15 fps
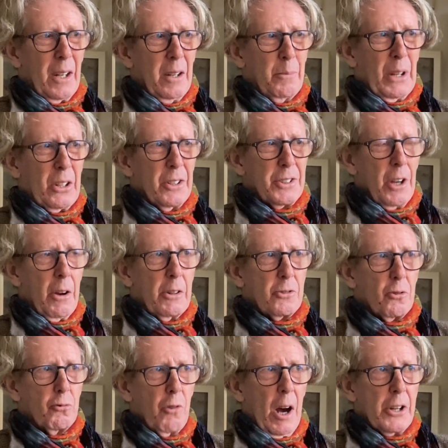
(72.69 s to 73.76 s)
because I was
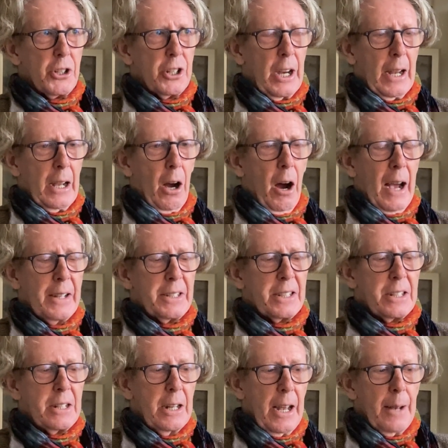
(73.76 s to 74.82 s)
rushing I
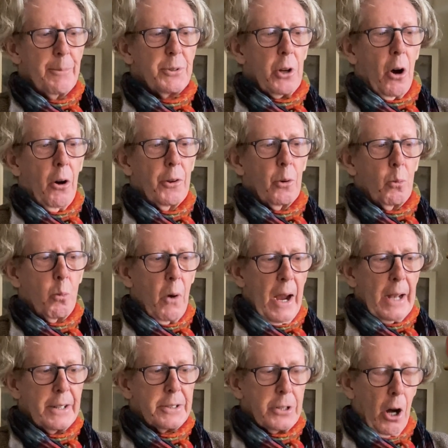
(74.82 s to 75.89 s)
slipped on a
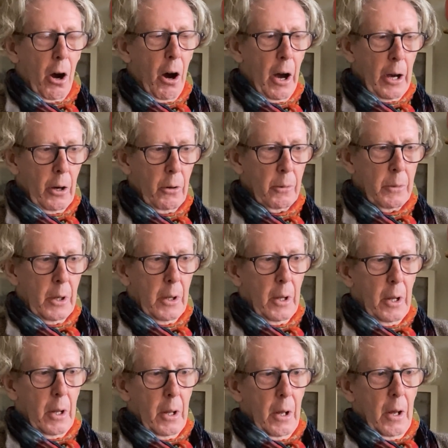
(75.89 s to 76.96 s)
wet tile
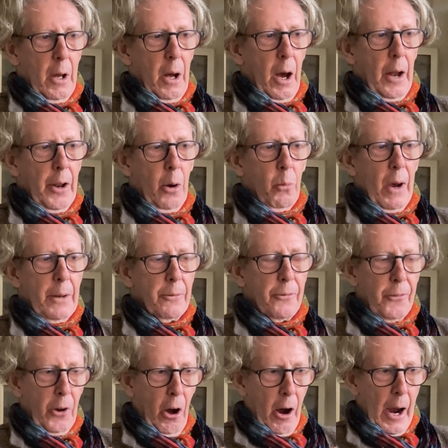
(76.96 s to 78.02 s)
and I went
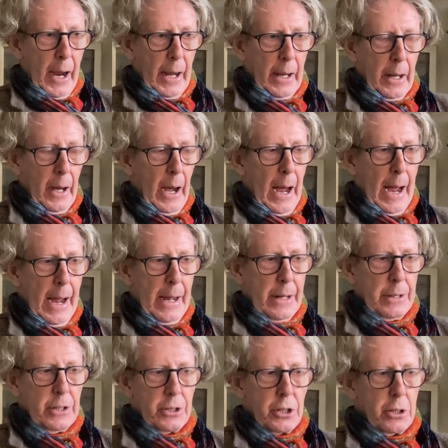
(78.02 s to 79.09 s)
flying
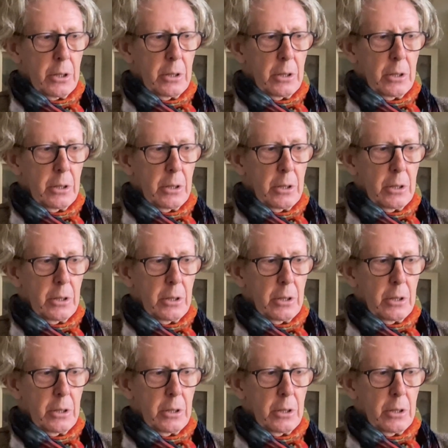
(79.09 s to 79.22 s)
and